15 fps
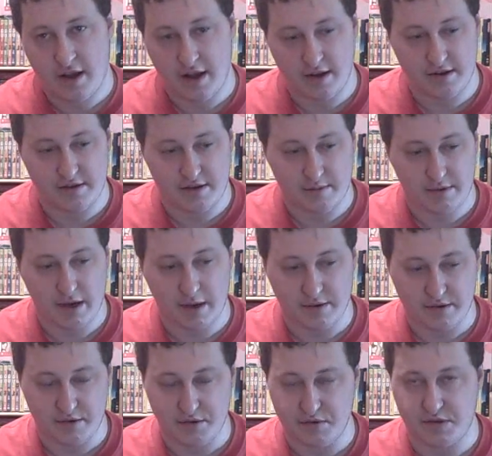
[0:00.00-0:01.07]
and
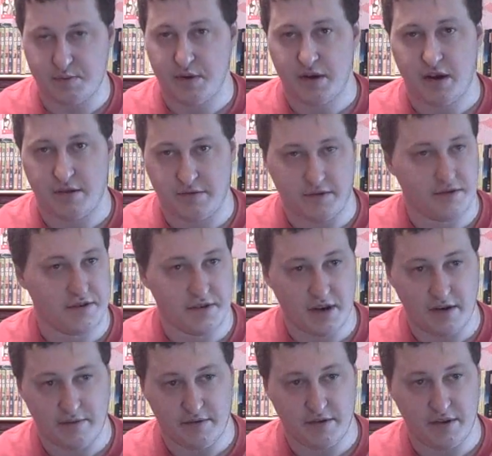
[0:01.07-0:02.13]
sometimes they'll do spin-offs and
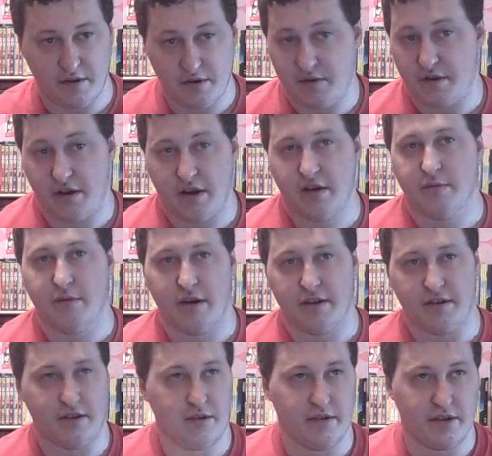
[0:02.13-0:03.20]
stuff, and you don't hear
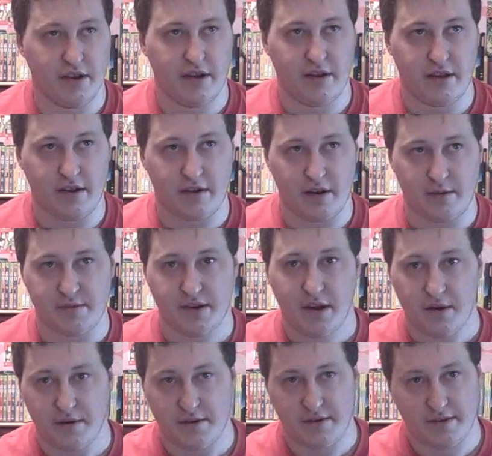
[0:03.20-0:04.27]
about it until the day that it comes
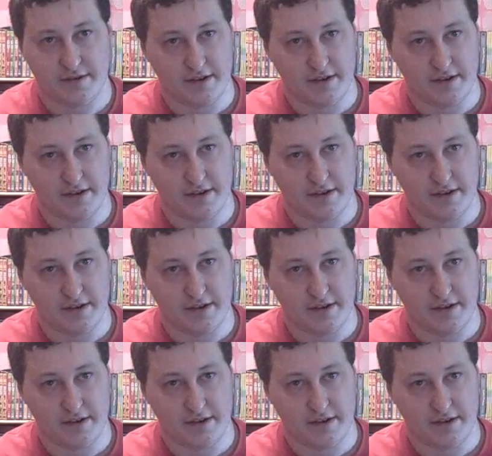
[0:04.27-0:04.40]
out.